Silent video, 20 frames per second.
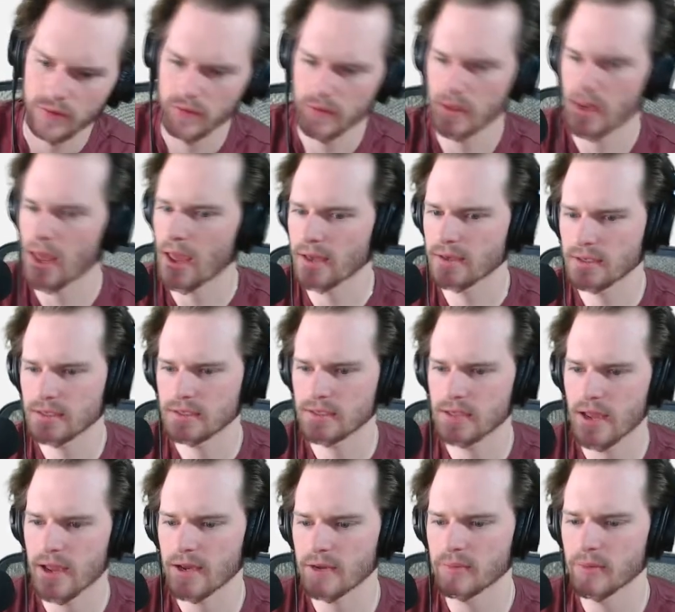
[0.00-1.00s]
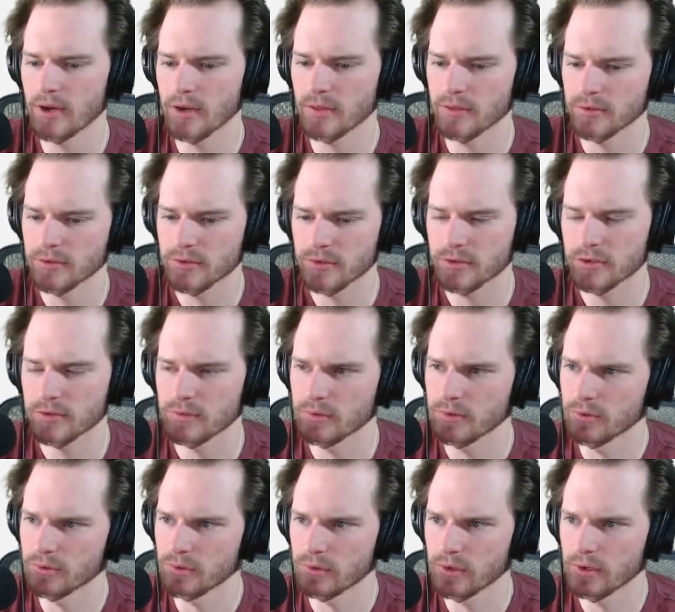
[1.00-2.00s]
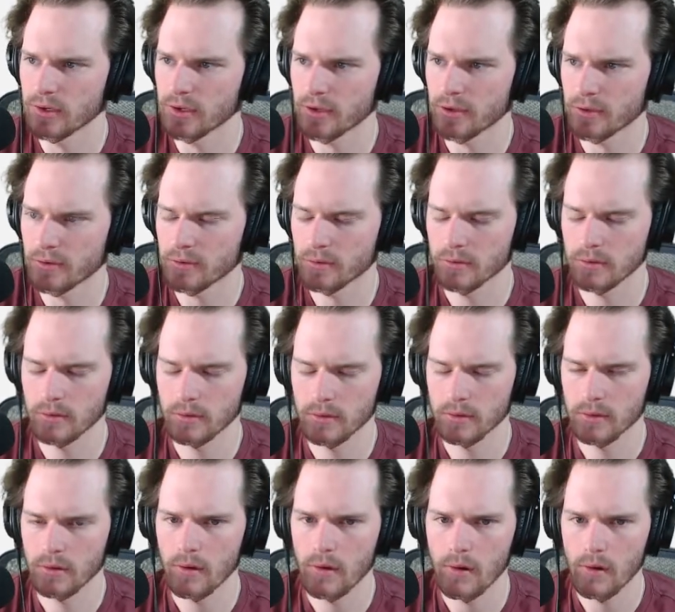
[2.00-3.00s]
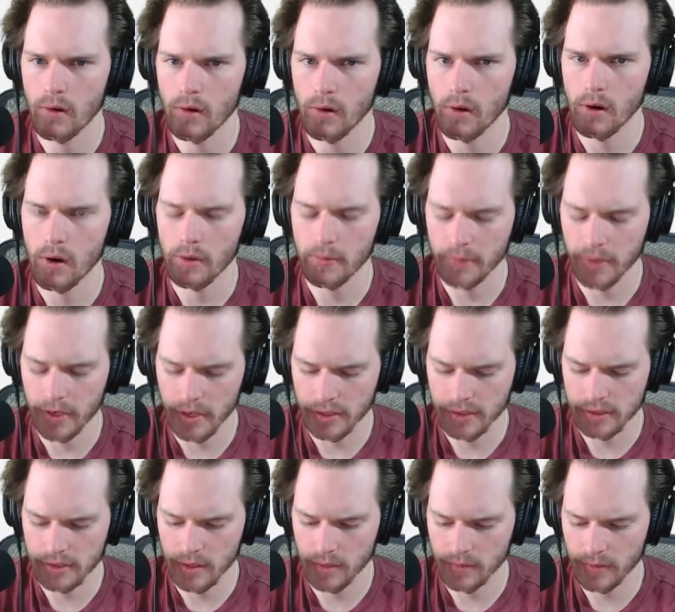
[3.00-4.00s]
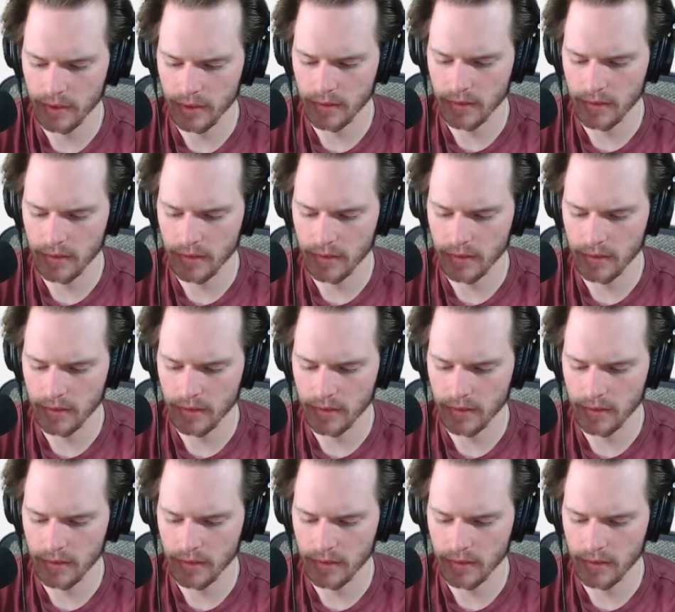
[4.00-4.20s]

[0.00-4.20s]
An anti-tank mine. Those are too new looking. We need something